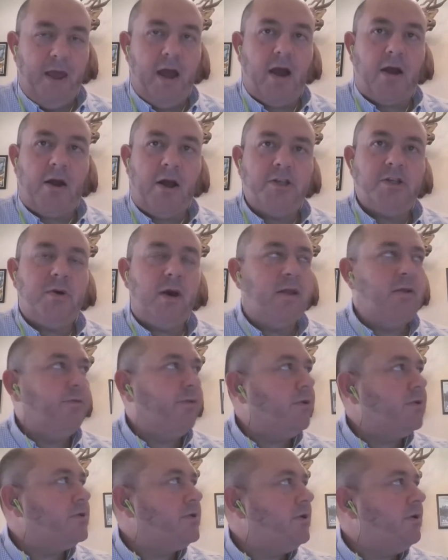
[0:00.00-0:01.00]
yeah, Concho had the
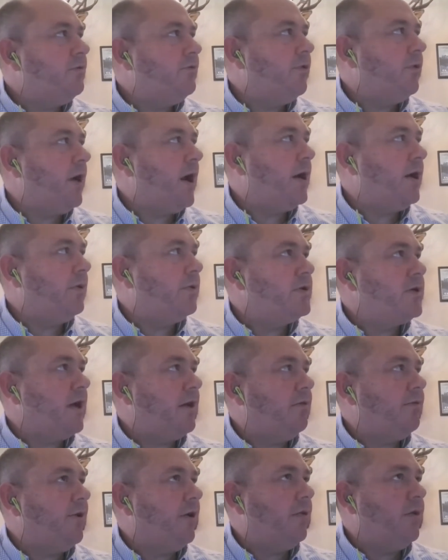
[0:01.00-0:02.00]
first Tier 4 out here, which
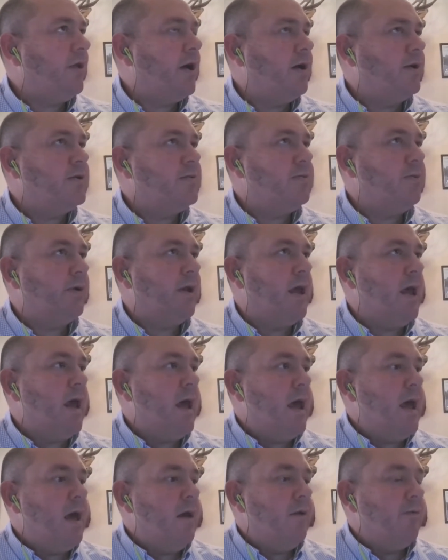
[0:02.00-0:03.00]
kind of felt nice. But
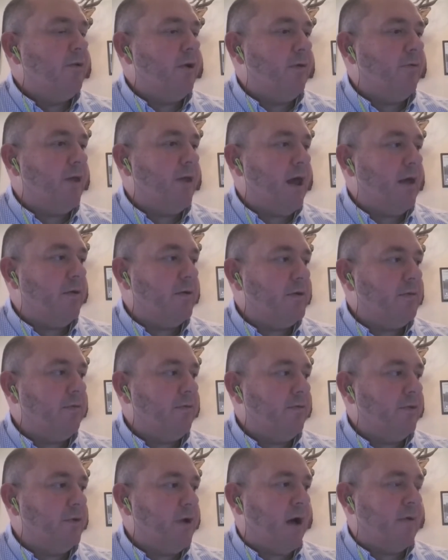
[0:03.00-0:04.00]
for that,
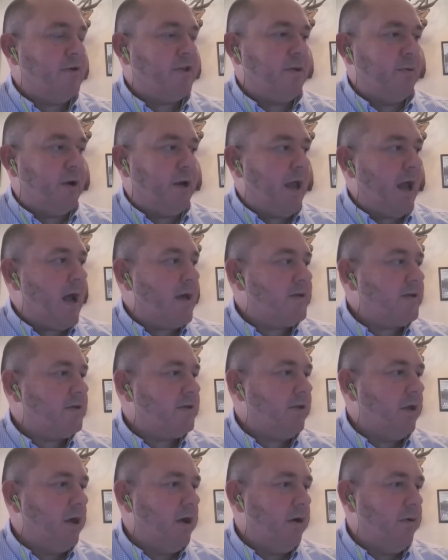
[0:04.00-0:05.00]
obviously when gas
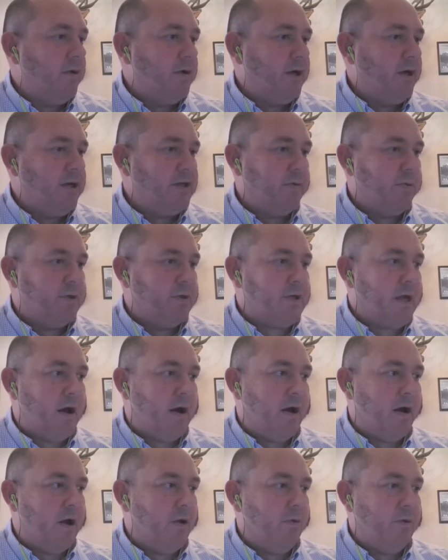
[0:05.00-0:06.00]
is low and diesel was
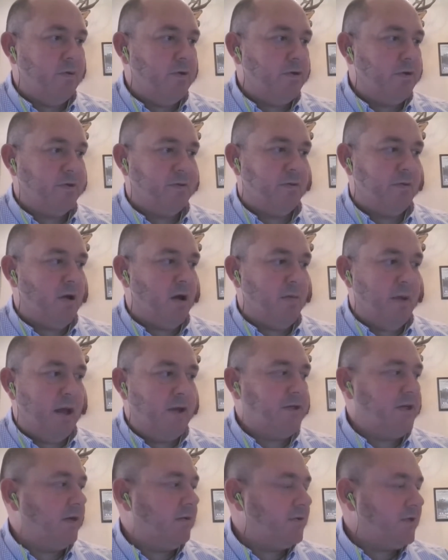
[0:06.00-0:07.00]
high, it was
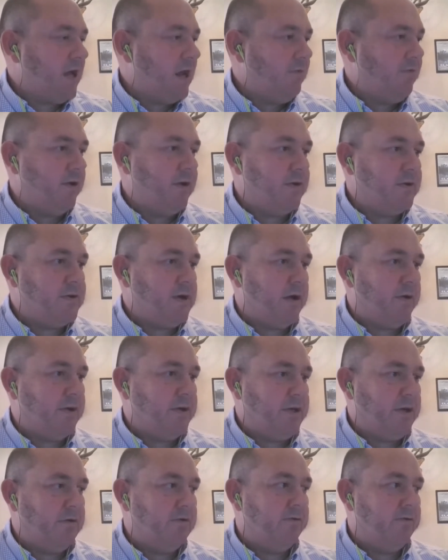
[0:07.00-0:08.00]
amazing savings on
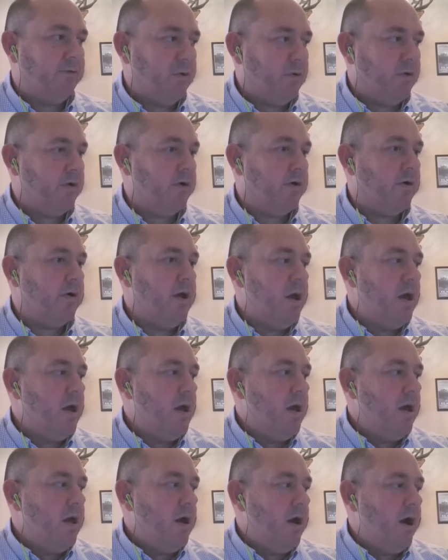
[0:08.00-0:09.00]
the tier 4.
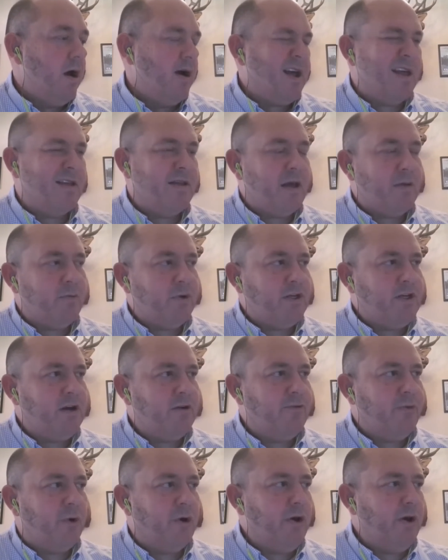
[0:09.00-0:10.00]
With
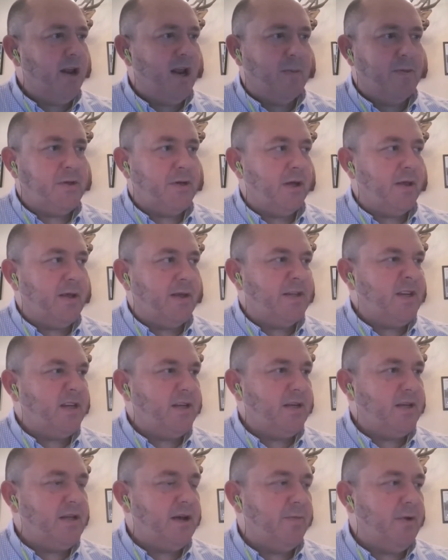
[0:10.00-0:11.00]
tier 4, you get up to, I think,
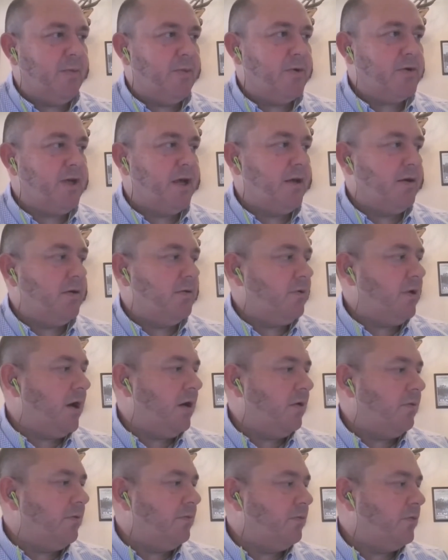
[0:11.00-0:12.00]
60-70%
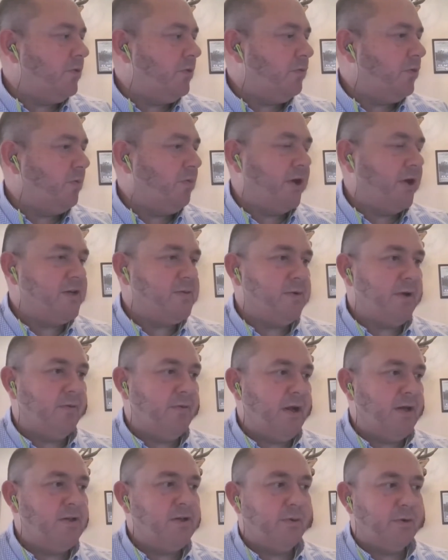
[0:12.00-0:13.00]
replacement
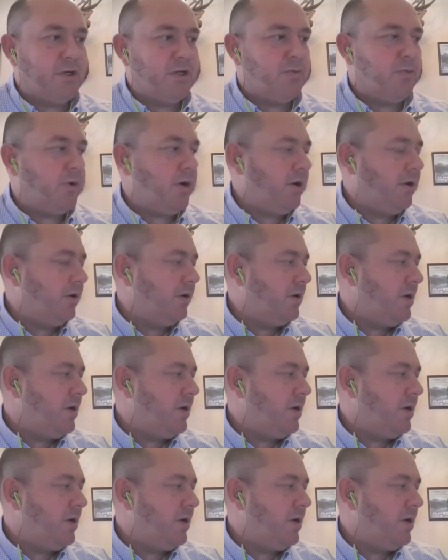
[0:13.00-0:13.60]
of diesel, which is pretty